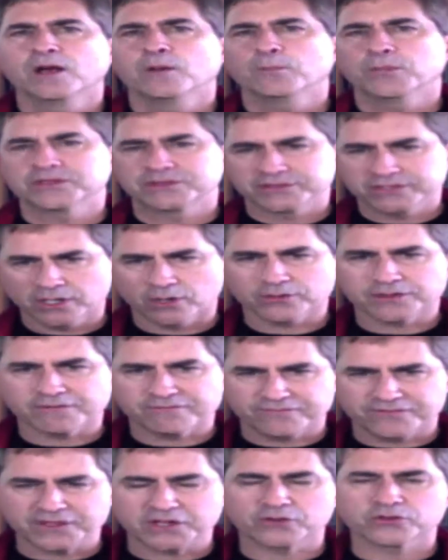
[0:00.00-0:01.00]
But,
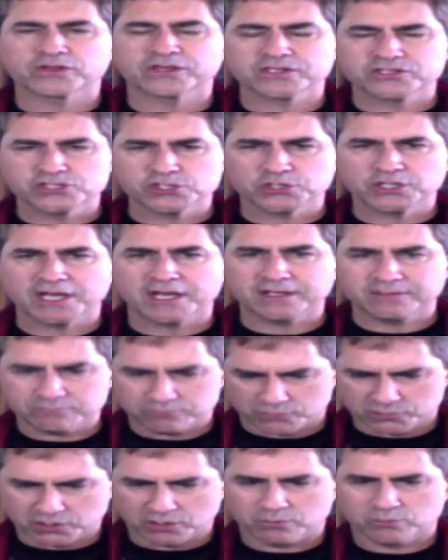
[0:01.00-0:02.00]
the fitter that you
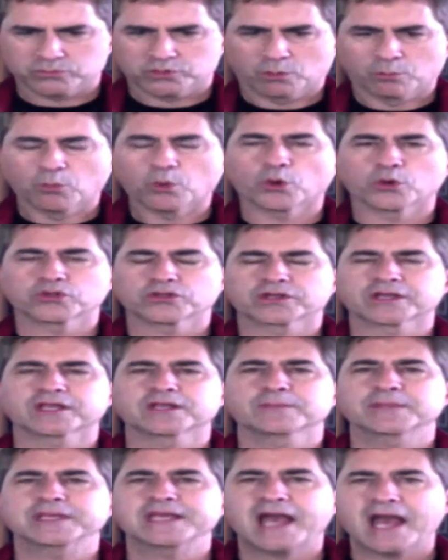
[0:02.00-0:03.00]
get, the more you're
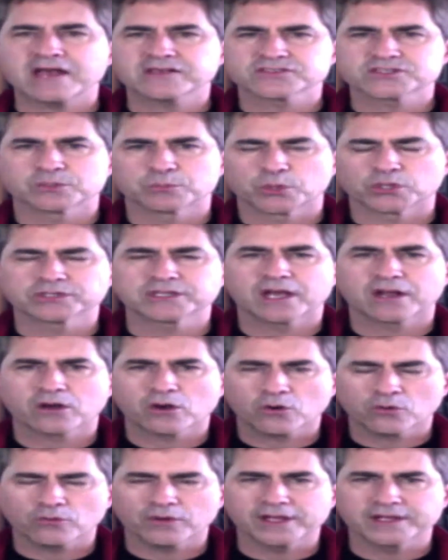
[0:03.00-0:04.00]
going to be asked to bring that
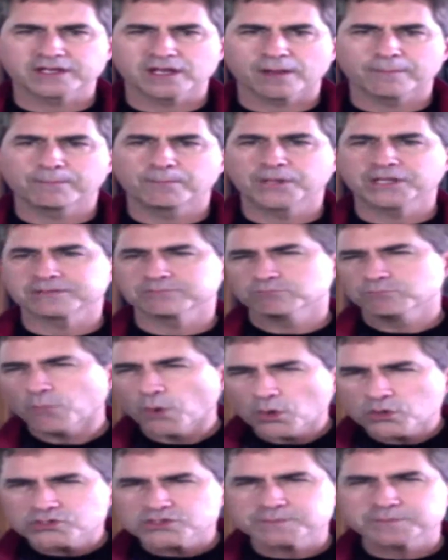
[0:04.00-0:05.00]
heart rate up. But
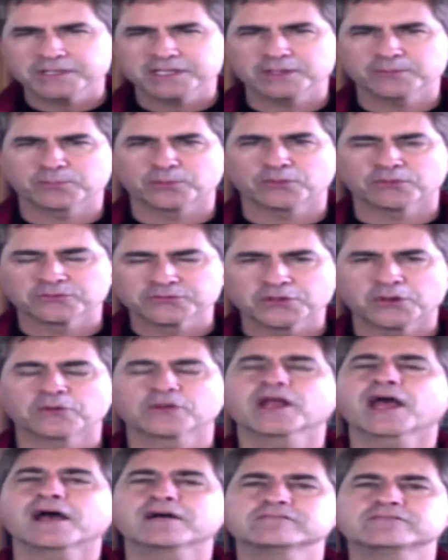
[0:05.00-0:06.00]
most people
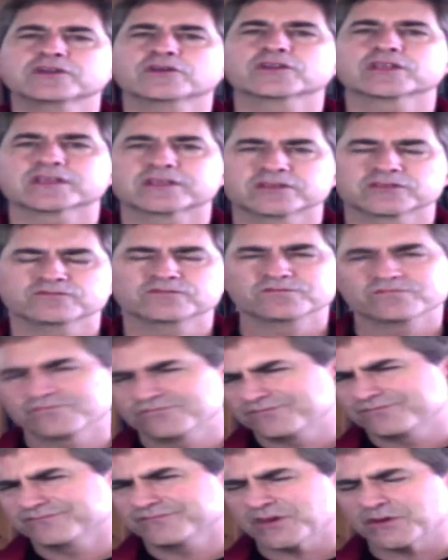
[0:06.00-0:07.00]
don't have very
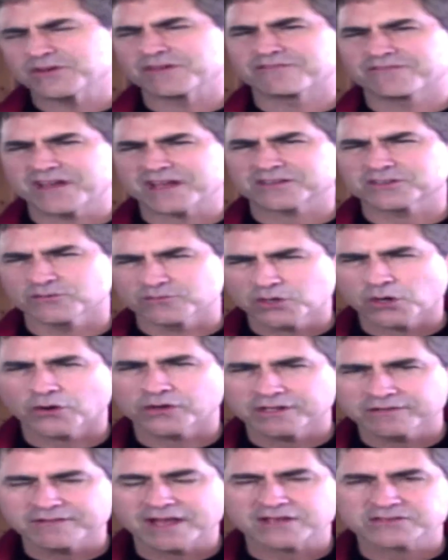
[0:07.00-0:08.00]
effective
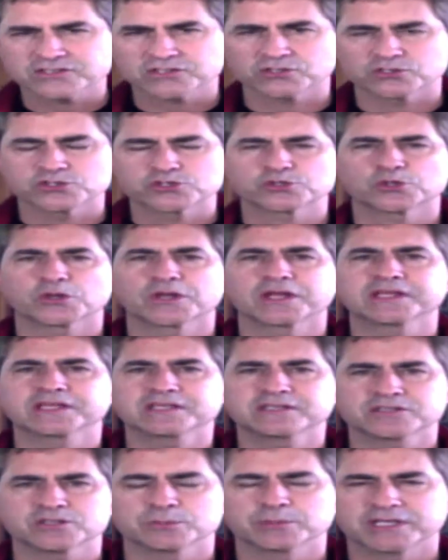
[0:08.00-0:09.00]
cardiovascular
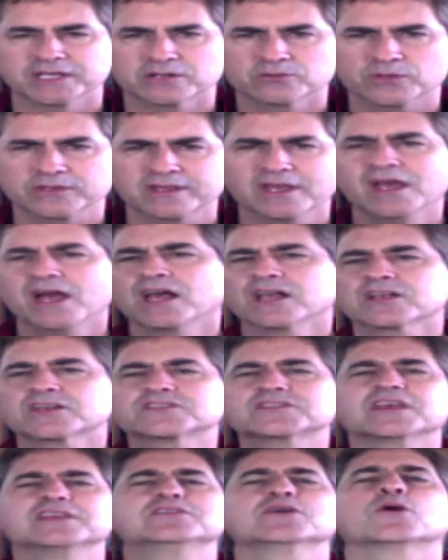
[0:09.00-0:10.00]
training to begin with
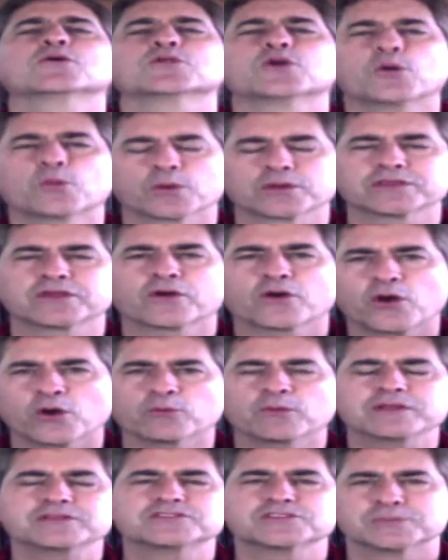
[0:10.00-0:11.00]
because they don't know where their
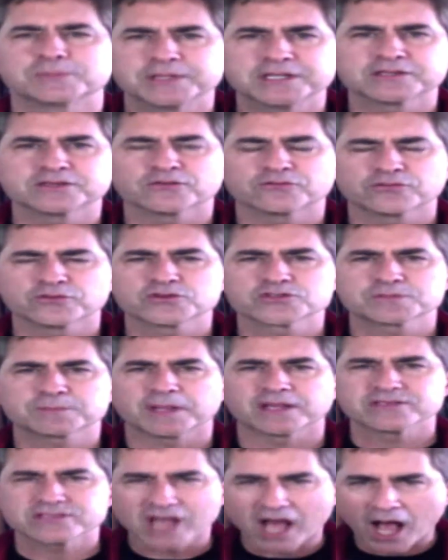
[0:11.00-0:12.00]
heart rate should be in the first
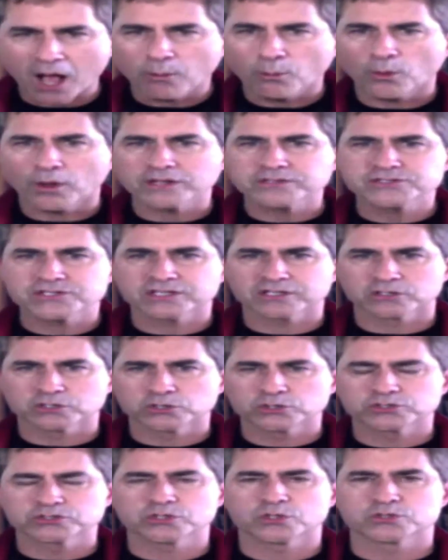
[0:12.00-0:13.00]
place. I want you to
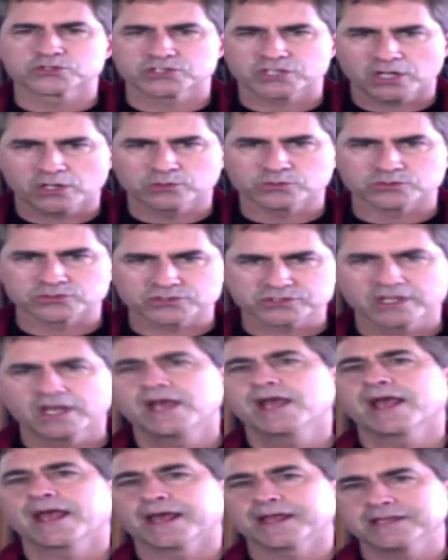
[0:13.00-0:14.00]
learn those zones.
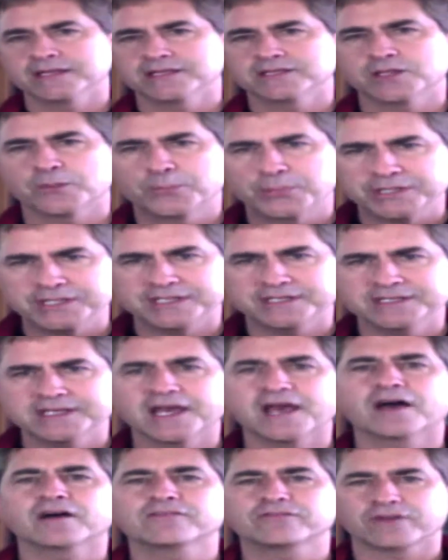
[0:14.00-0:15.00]
And in the
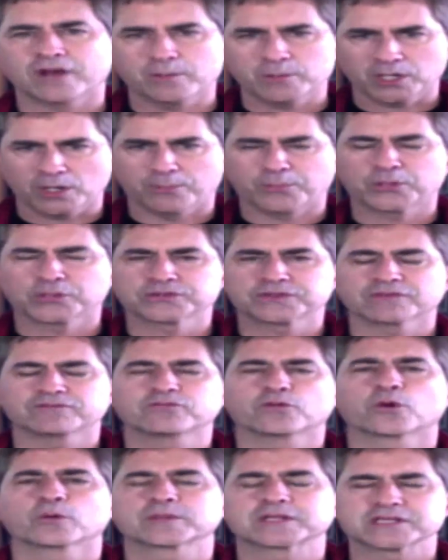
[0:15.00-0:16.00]
PDF, I'm going to put the
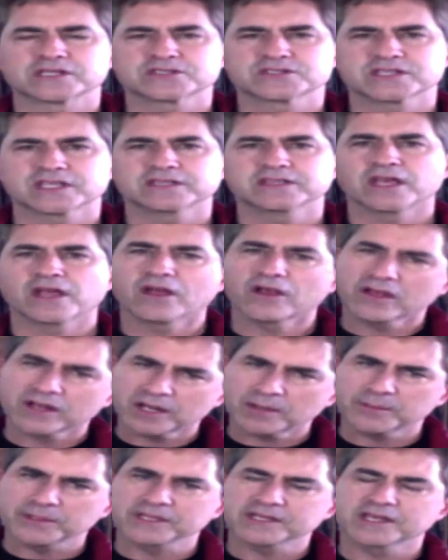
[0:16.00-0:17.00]
formulas in there
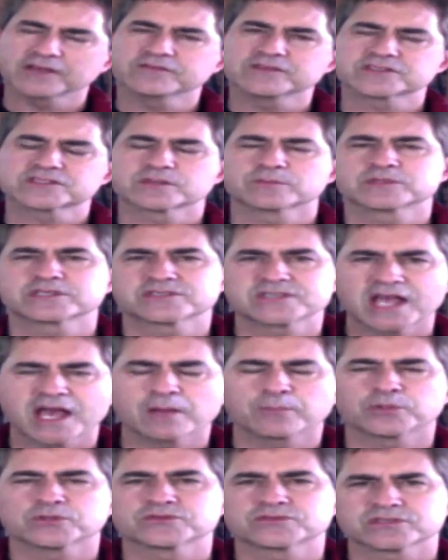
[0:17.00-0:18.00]
and I'm going to give you some
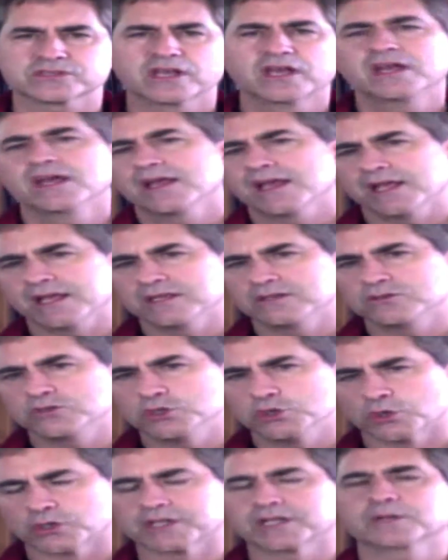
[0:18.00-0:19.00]
examples, and
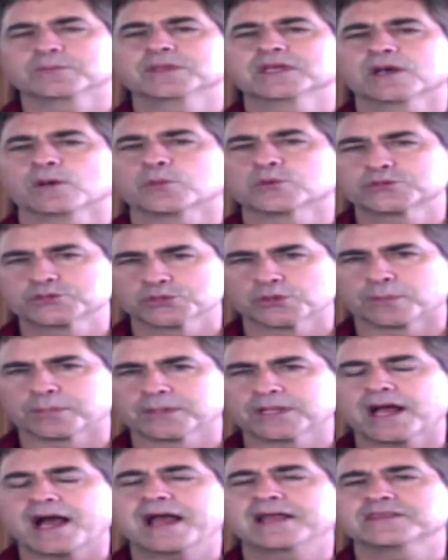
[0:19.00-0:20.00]
you're going to be able to
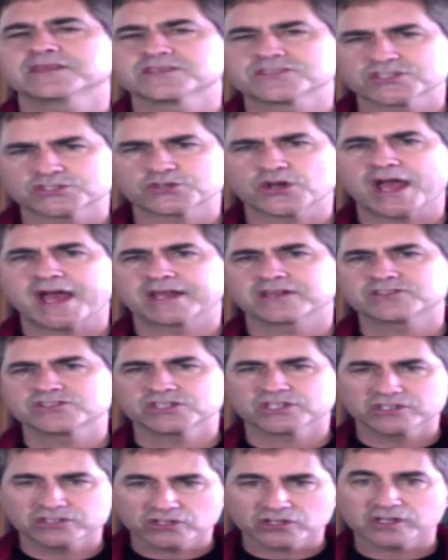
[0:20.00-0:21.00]
apply this
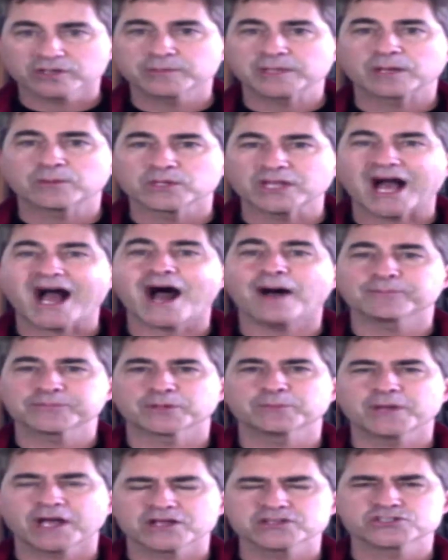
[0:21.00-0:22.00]
strategy and you're going to be able to
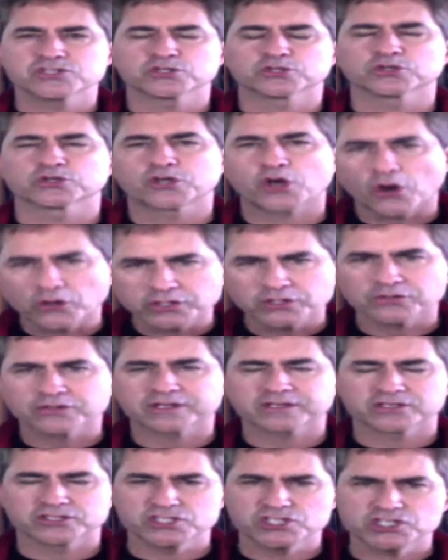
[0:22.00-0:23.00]
optimize your cardio
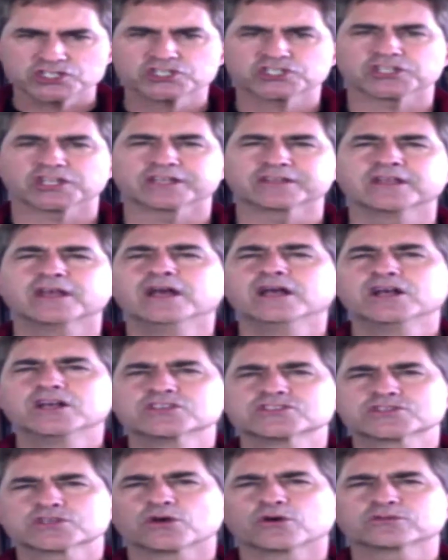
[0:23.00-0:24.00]
conditioning.
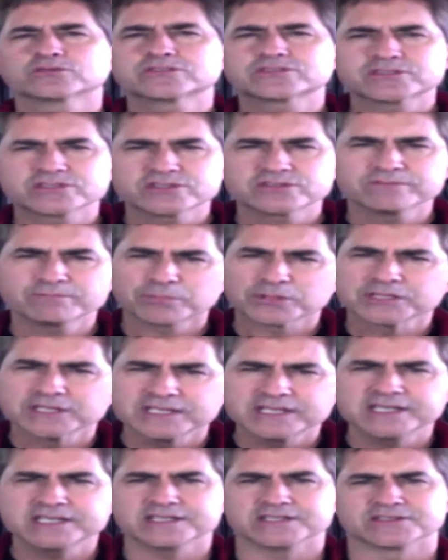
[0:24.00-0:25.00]
So
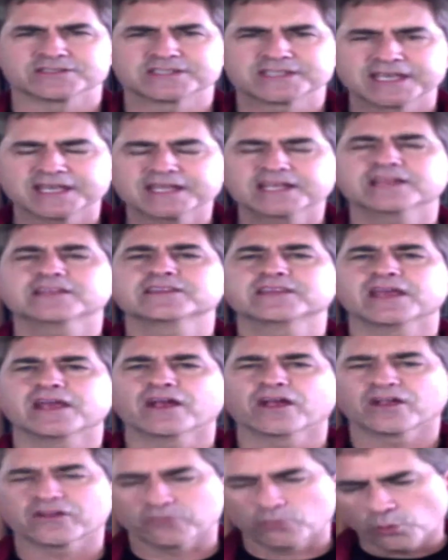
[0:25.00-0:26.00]
please get in
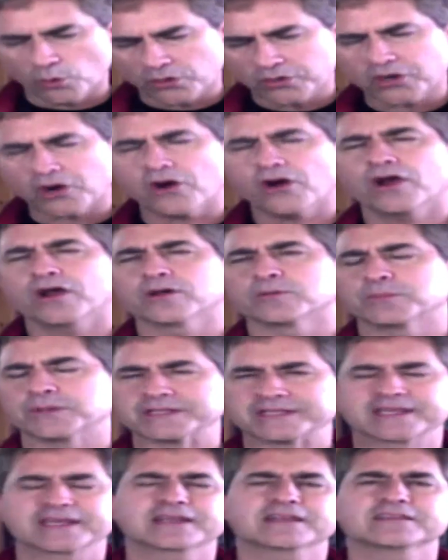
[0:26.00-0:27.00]
there, work hard,
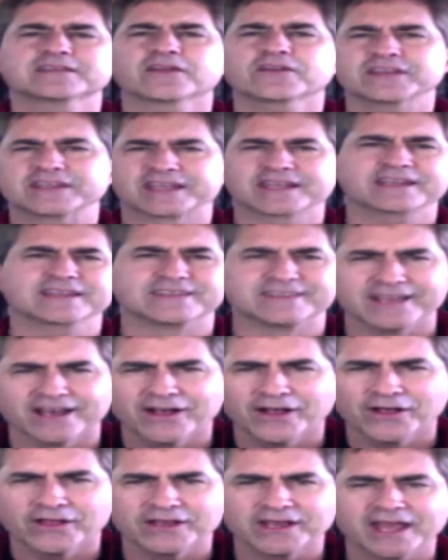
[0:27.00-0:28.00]
but get in there and get it
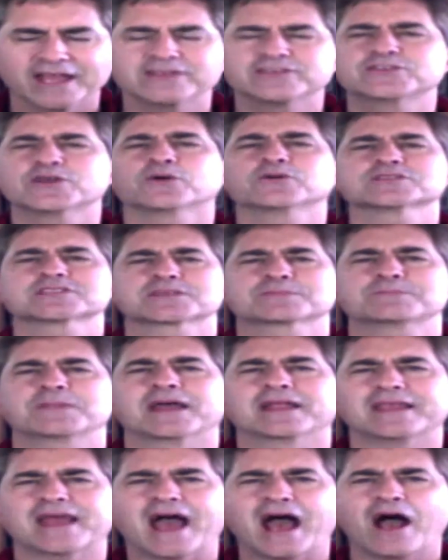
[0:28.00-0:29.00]
done. And don't
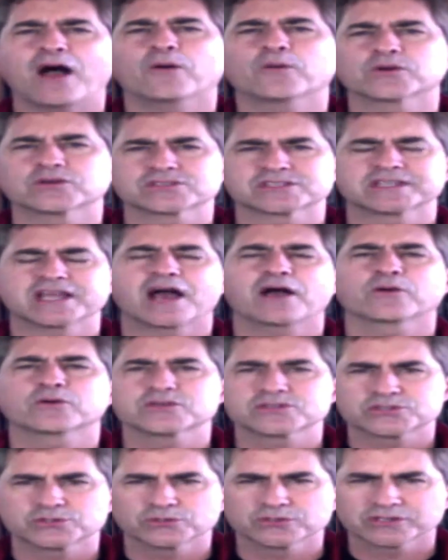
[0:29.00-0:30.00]
spend hours and
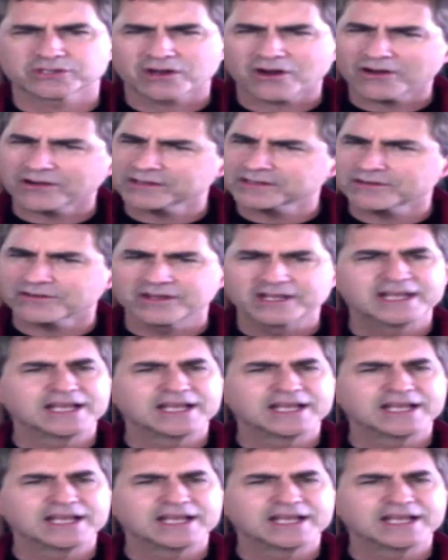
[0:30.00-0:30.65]
hours doing cardio.